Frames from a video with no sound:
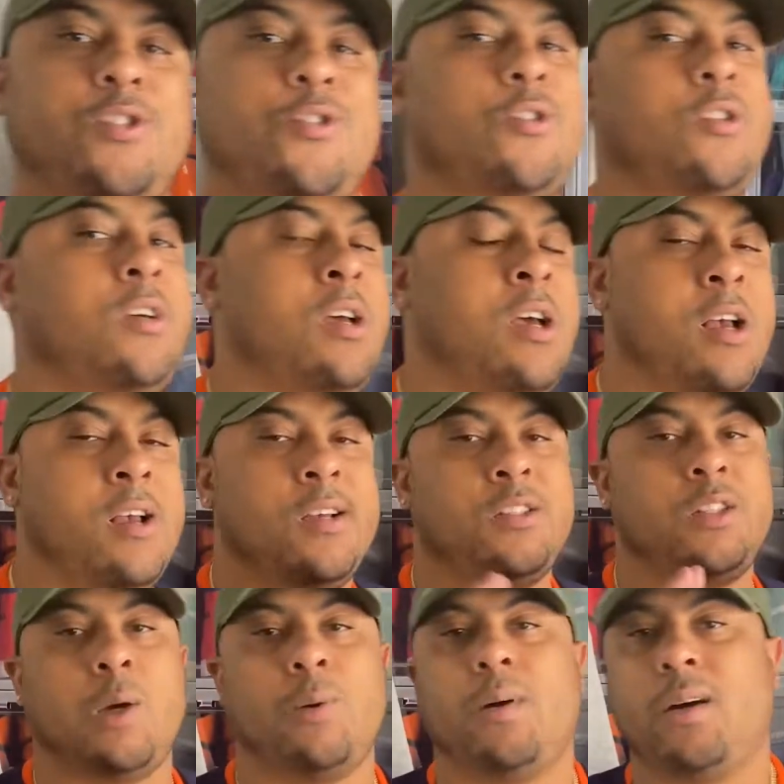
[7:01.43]
on,
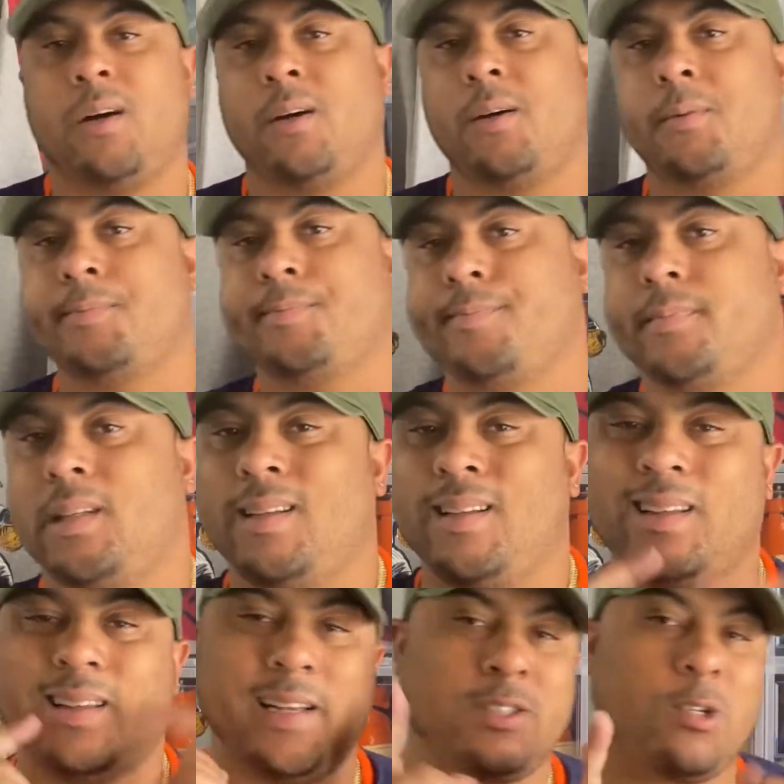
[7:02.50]
so
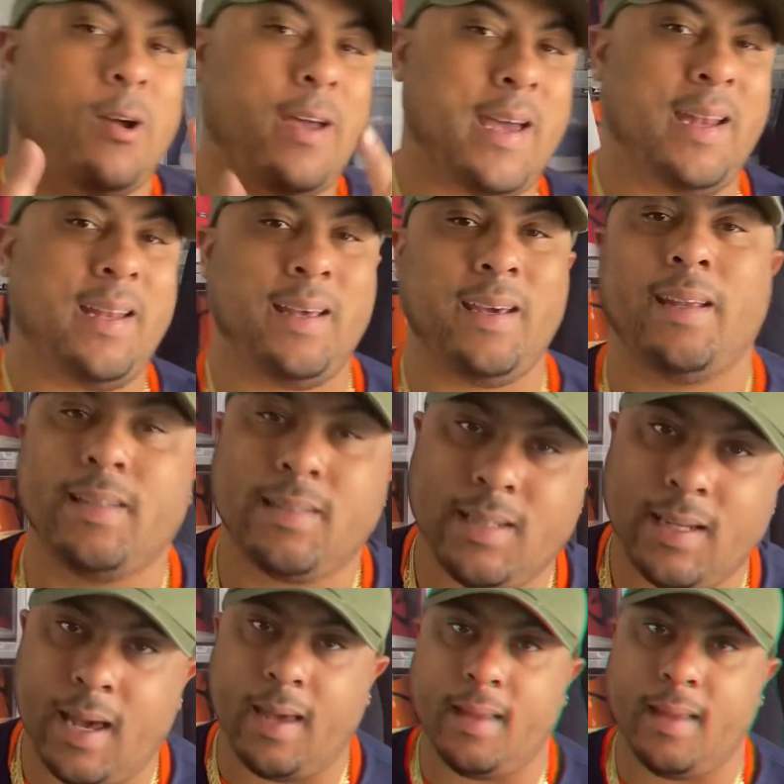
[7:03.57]
let's go ahead and get into that.